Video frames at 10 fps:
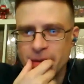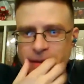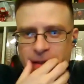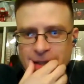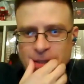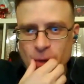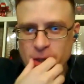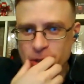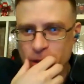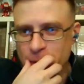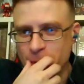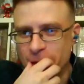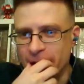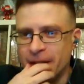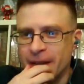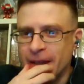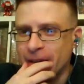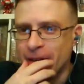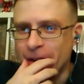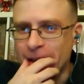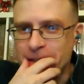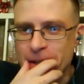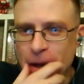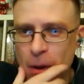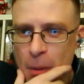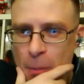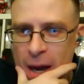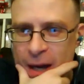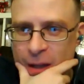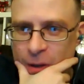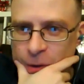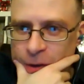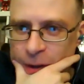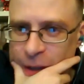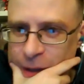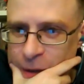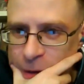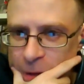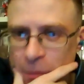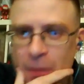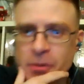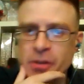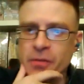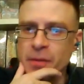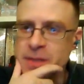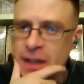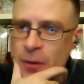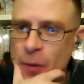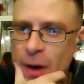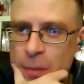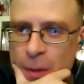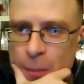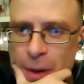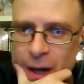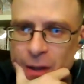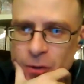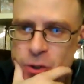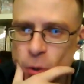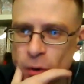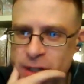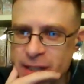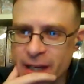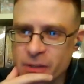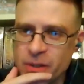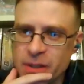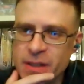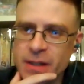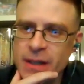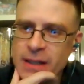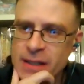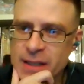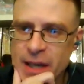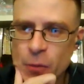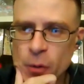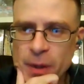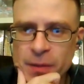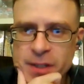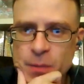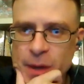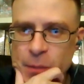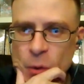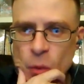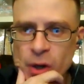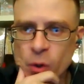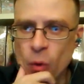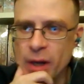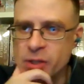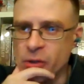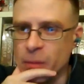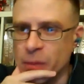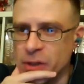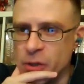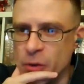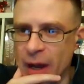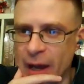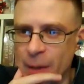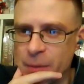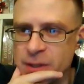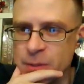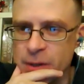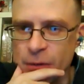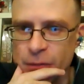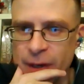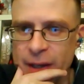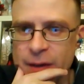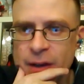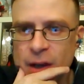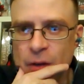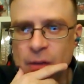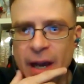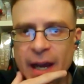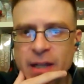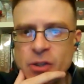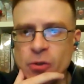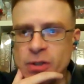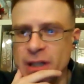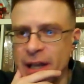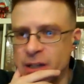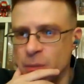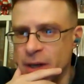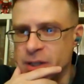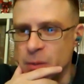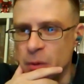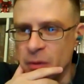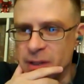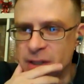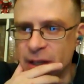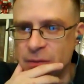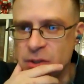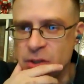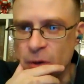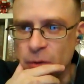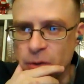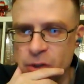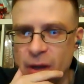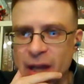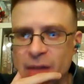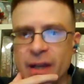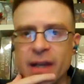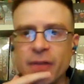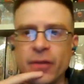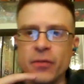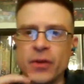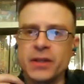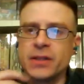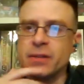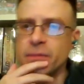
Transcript: That's the way it should be, man. All right, Apocalo, I'm not sure if I'm saying it right, but Apocalo Taurus Extras says, hey, Reuben, this might be a weird question, but do you happen to be a fan of kaiju / monster movies? If so, do you have any favorites?